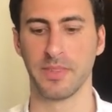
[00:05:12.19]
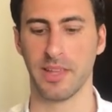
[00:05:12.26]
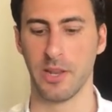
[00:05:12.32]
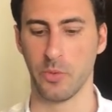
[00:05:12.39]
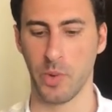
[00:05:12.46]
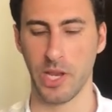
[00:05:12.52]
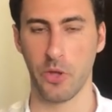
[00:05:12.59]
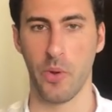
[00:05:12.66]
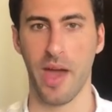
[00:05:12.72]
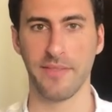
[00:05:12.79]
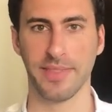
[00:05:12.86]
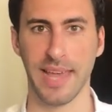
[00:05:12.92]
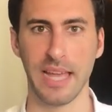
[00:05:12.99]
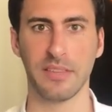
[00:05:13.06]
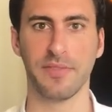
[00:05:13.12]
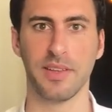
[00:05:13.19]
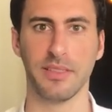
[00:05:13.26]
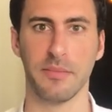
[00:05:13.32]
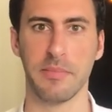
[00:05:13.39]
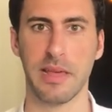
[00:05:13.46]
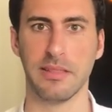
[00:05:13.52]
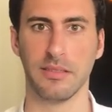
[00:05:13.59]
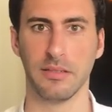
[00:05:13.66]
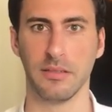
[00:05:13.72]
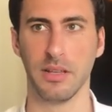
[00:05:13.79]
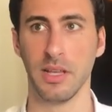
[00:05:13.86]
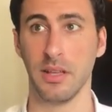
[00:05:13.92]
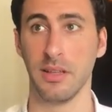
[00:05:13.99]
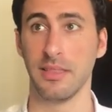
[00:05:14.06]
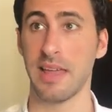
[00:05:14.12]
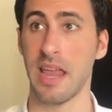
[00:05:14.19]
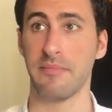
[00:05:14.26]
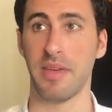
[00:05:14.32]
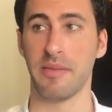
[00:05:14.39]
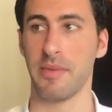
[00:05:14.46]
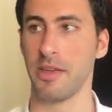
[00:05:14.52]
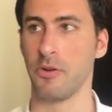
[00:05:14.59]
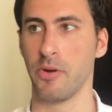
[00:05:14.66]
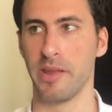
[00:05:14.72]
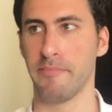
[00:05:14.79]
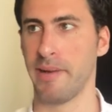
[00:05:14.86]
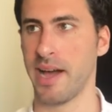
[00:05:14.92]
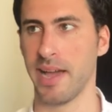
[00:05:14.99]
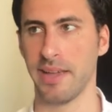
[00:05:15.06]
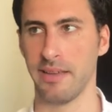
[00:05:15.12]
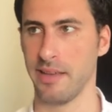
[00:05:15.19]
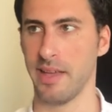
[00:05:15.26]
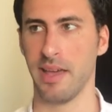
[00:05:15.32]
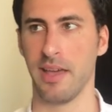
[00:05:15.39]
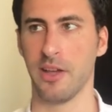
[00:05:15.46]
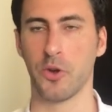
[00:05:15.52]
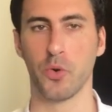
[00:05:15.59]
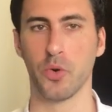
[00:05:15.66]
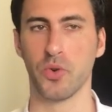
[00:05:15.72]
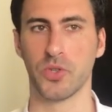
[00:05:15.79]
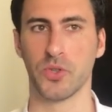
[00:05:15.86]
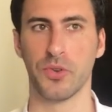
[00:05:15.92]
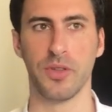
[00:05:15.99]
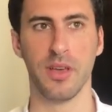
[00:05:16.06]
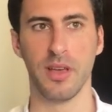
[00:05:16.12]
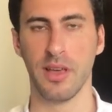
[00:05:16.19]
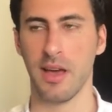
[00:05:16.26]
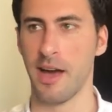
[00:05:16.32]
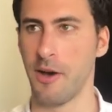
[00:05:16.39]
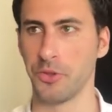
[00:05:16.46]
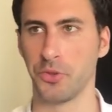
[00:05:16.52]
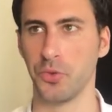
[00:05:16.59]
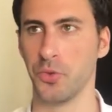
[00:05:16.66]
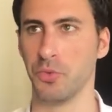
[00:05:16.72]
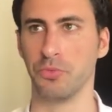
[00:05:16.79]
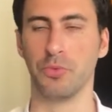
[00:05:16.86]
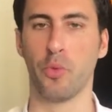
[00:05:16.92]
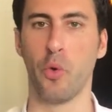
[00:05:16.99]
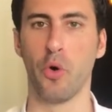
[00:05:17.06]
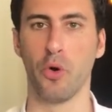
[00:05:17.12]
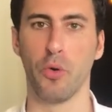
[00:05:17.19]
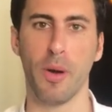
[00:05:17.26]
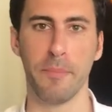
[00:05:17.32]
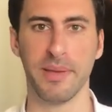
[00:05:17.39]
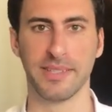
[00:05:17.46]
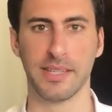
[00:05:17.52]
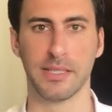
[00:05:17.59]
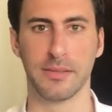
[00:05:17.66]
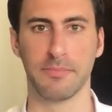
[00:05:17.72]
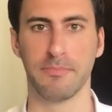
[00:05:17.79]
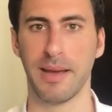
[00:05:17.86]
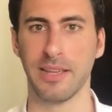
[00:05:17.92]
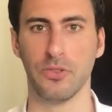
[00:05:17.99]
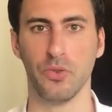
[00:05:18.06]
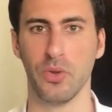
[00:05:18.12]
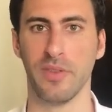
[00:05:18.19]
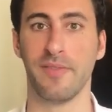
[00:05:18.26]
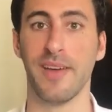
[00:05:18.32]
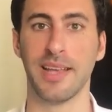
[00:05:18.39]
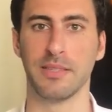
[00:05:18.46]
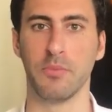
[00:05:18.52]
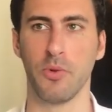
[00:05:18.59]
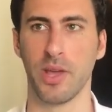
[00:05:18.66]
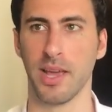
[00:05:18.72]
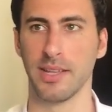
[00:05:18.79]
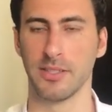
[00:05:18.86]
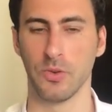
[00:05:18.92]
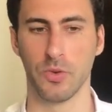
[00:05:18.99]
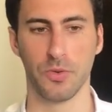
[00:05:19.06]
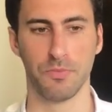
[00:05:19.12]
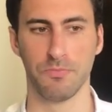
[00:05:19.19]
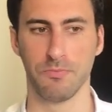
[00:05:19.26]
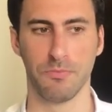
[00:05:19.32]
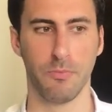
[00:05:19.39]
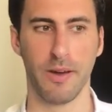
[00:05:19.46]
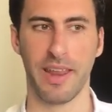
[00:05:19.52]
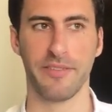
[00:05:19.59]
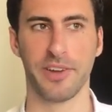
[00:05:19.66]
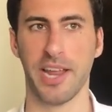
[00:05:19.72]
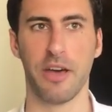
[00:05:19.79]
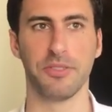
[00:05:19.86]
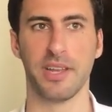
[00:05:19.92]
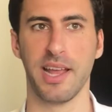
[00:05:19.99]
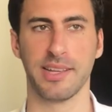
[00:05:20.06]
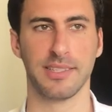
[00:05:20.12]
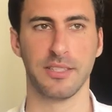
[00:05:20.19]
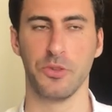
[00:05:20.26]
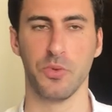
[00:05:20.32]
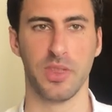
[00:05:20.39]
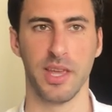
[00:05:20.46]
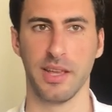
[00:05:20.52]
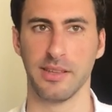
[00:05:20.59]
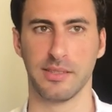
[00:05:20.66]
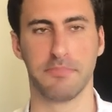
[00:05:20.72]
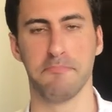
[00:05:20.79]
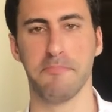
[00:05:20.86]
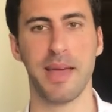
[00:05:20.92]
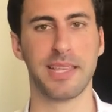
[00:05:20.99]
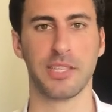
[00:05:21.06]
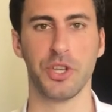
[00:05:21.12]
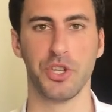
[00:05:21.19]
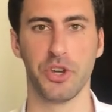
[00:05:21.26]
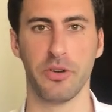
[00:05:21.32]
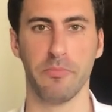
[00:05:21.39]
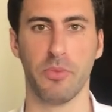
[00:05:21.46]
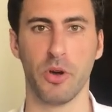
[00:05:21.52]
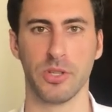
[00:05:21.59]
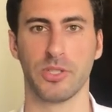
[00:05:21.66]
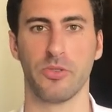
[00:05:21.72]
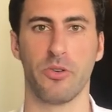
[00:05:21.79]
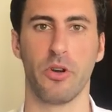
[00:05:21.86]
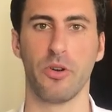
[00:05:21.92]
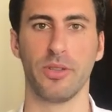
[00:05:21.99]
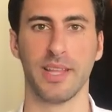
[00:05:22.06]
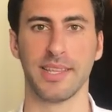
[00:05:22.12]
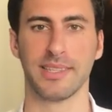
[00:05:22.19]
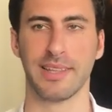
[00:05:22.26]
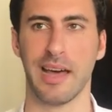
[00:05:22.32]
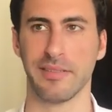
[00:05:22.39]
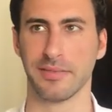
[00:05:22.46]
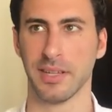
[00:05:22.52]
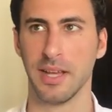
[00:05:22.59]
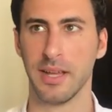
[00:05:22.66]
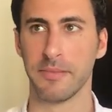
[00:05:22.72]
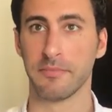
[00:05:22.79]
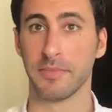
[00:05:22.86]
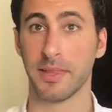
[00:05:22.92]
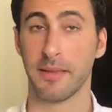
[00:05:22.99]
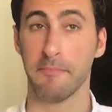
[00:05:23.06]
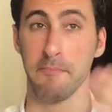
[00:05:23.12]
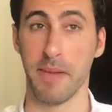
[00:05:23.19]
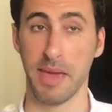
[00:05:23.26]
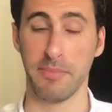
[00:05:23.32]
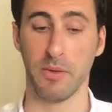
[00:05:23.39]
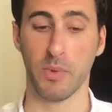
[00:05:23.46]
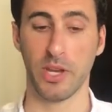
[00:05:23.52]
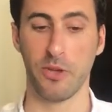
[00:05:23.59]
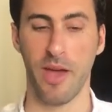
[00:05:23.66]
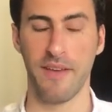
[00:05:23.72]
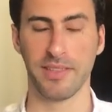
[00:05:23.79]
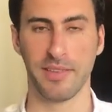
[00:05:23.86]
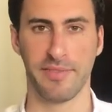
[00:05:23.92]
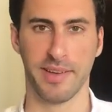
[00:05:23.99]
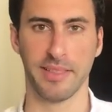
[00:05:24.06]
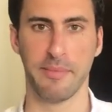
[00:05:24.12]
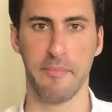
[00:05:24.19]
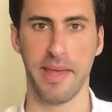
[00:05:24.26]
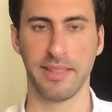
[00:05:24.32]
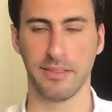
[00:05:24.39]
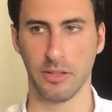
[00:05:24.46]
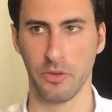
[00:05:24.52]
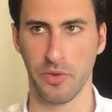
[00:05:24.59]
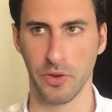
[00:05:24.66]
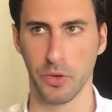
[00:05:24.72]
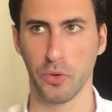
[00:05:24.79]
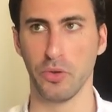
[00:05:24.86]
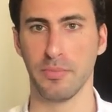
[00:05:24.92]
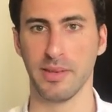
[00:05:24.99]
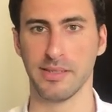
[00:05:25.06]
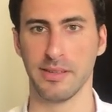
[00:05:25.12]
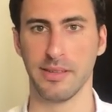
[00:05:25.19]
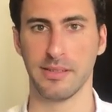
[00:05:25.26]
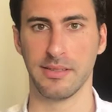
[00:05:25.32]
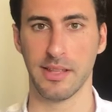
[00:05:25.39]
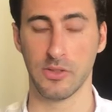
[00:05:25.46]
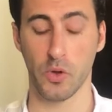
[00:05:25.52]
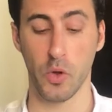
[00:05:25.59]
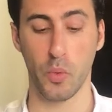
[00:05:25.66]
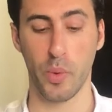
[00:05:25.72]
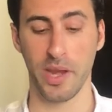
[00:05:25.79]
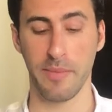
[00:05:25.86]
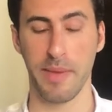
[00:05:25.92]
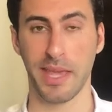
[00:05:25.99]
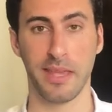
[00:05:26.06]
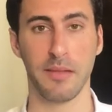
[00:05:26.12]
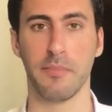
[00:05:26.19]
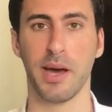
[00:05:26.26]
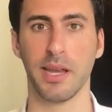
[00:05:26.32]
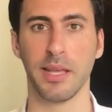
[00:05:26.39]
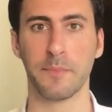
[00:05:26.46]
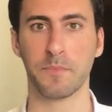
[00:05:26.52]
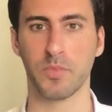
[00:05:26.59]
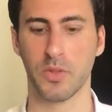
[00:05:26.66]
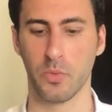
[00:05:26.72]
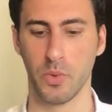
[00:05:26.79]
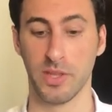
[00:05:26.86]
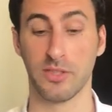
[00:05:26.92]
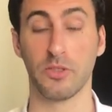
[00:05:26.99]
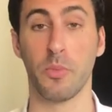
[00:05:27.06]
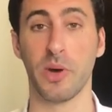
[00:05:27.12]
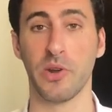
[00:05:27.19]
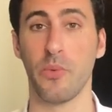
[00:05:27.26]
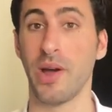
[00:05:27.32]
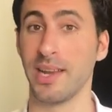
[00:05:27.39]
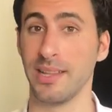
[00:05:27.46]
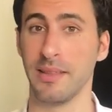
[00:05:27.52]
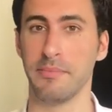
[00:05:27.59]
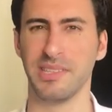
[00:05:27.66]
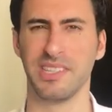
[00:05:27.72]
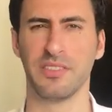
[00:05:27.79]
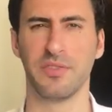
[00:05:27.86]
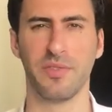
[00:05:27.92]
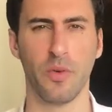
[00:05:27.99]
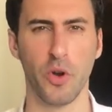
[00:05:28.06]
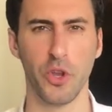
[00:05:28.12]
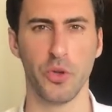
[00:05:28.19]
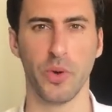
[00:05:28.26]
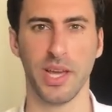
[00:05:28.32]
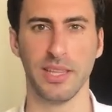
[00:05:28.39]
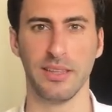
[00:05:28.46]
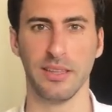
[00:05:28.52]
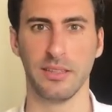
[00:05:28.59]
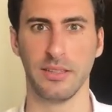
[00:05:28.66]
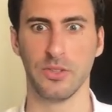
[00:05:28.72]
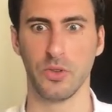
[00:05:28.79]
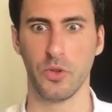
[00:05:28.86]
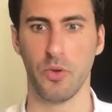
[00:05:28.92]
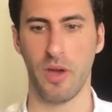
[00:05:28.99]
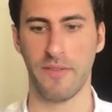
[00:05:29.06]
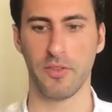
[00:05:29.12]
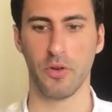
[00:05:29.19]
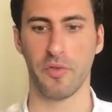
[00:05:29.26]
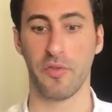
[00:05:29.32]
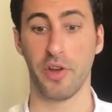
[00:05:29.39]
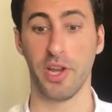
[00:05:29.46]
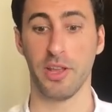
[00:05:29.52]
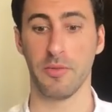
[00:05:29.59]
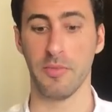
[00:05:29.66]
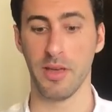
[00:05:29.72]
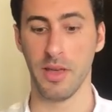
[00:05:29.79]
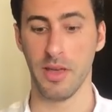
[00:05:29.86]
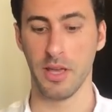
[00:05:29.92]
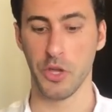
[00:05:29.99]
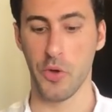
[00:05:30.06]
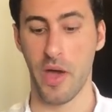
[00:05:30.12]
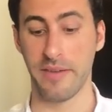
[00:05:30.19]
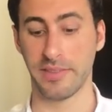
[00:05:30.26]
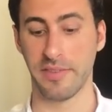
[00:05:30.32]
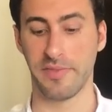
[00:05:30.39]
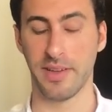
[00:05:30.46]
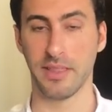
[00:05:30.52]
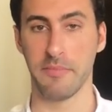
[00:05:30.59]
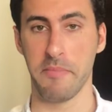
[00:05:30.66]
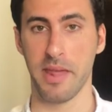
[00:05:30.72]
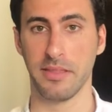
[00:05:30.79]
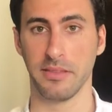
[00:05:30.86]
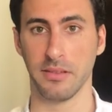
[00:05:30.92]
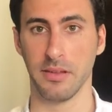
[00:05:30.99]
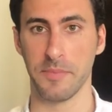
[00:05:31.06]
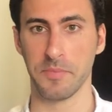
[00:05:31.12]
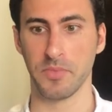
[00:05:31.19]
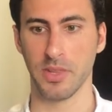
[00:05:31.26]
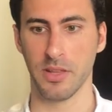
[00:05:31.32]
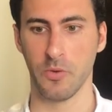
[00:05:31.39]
And when you have that fundamental, then maybe go and buy a course on how to grow a business by doing Facebook ads or whatever. Now, the next new thing is messenger bots or all that stuff Maybe when you have the fundamental of a good business that's already making money with someone running the business for you, ideally, so you have your freedom, you have the fundamental.